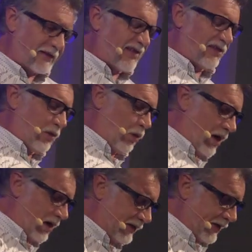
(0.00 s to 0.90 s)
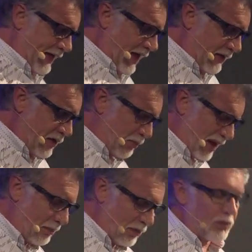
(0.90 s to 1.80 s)
issue was the
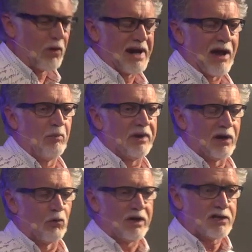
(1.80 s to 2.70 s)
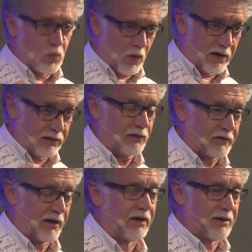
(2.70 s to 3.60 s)
people who were now being reached weren't
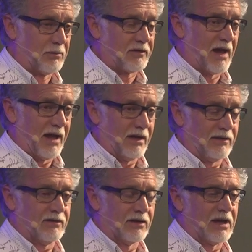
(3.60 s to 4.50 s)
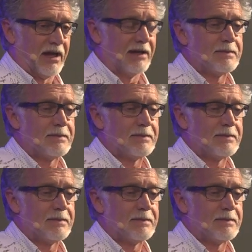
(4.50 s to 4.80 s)
circumcised, okay?